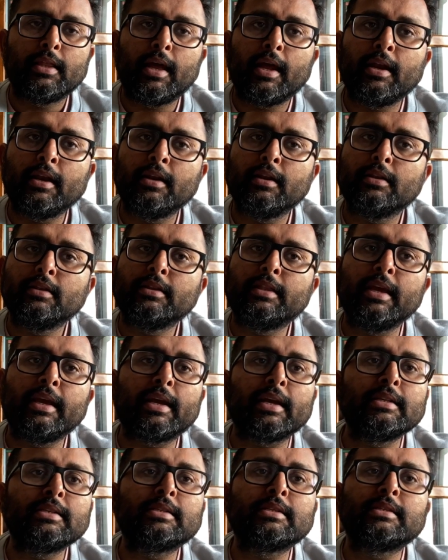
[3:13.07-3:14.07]
then they
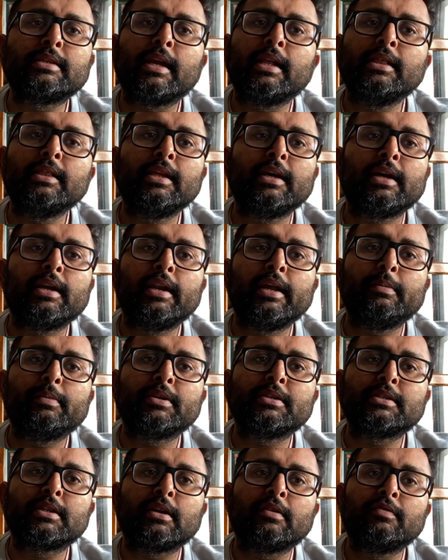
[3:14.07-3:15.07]
can sell their labor
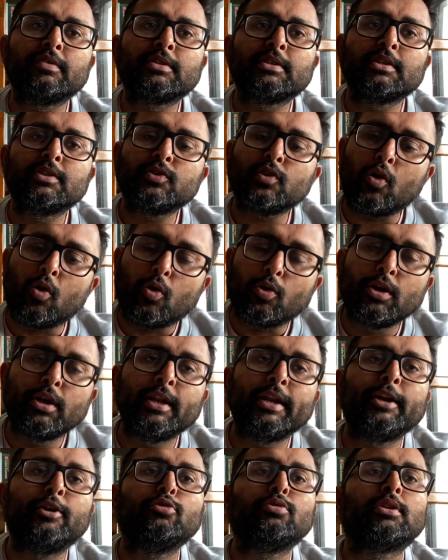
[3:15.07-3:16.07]
services
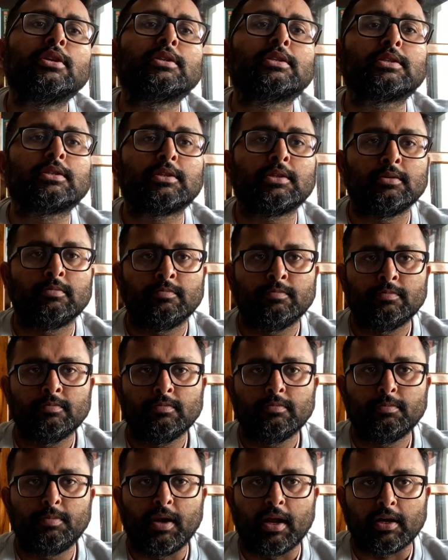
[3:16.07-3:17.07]
only to this
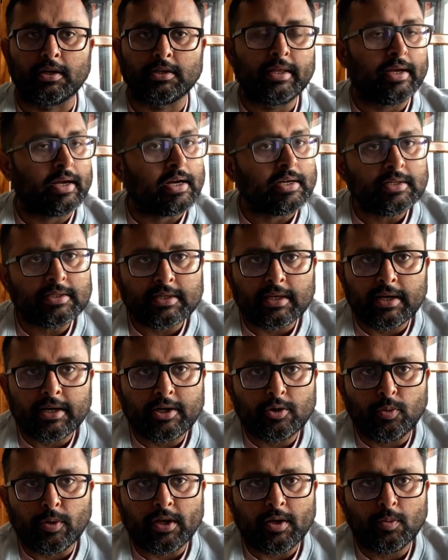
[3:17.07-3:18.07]
plant. They can't sell it
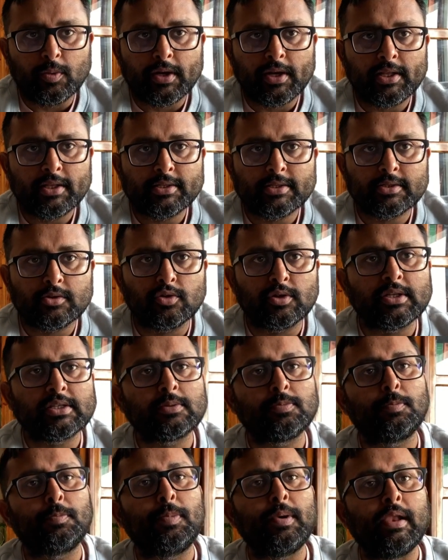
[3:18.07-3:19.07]
to anyone else. So this
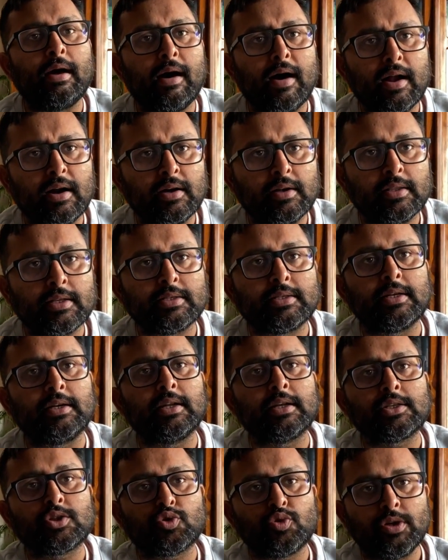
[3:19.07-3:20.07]
plant, this
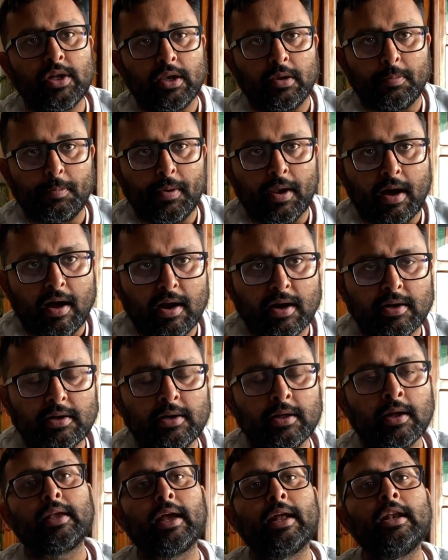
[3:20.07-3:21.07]
industrial plant,
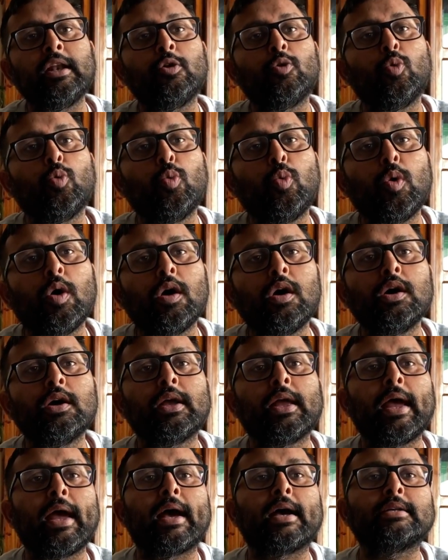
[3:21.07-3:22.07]
can
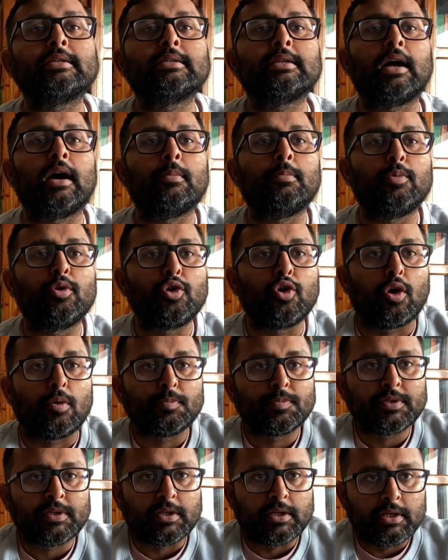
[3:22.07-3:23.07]
work as a
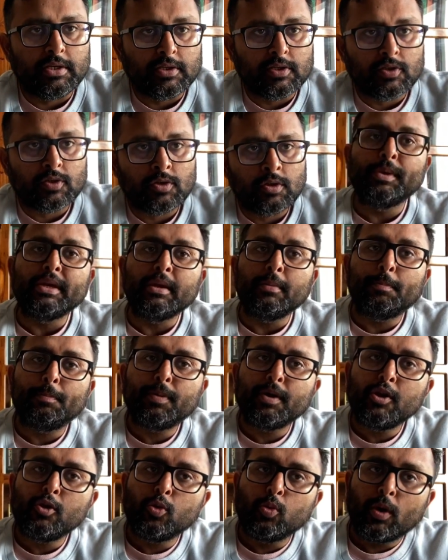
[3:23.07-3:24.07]
monopsonist.
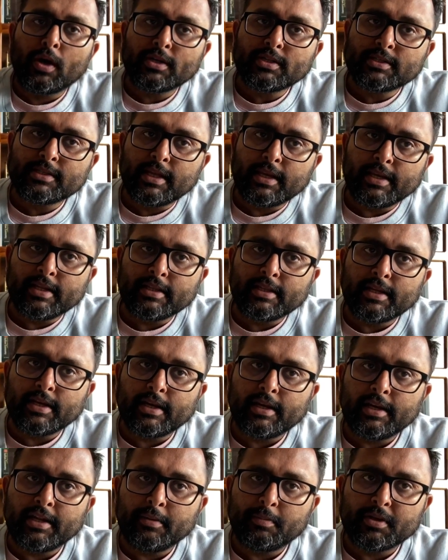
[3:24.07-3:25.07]
People who are selling their
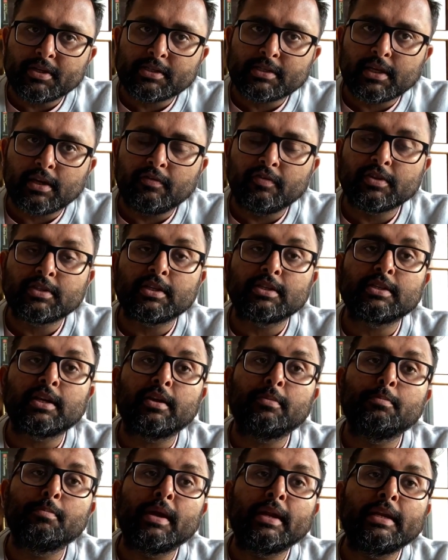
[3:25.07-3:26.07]
labor services are
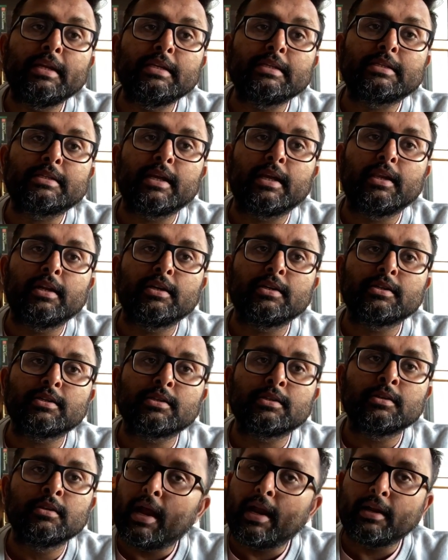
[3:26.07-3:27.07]
many
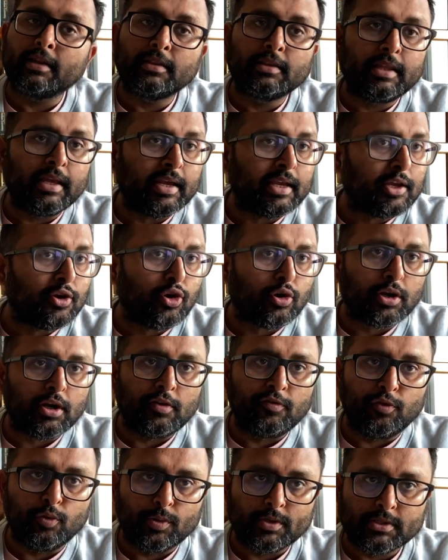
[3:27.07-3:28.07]
sellers and they cannot
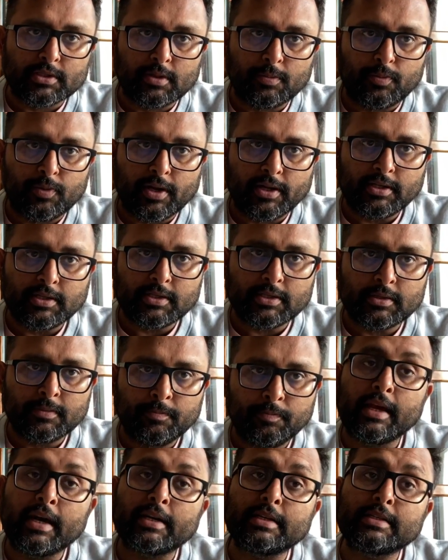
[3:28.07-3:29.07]
influence the price.
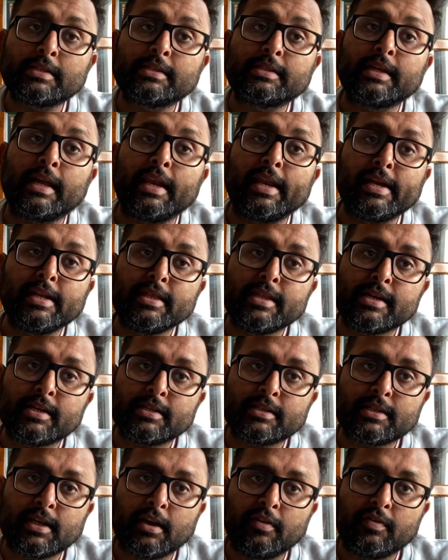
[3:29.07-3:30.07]
They are selling their
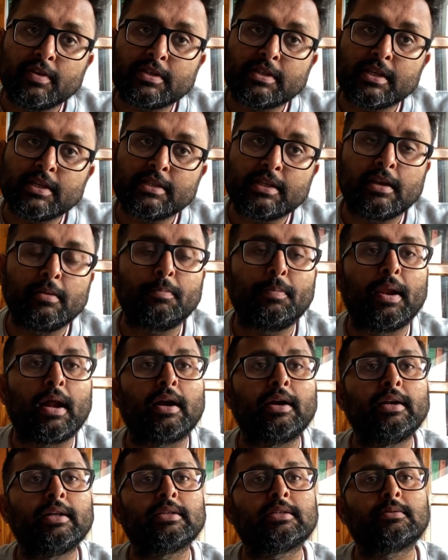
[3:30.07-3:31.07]
services and
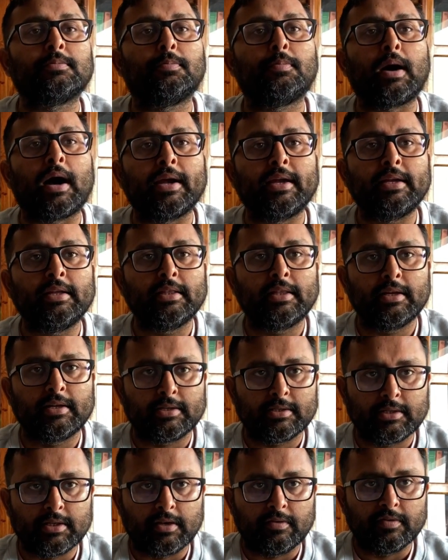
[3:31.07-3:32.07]
plant is buying their
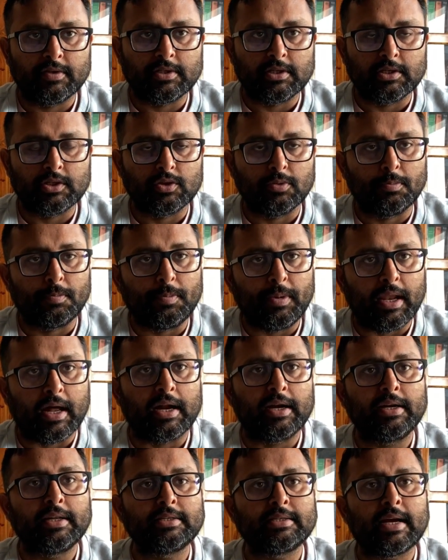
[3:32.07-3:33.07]
services. So
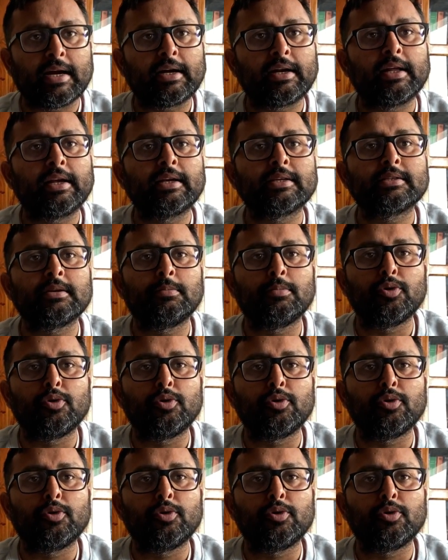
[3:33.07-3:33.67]
plant is acting as a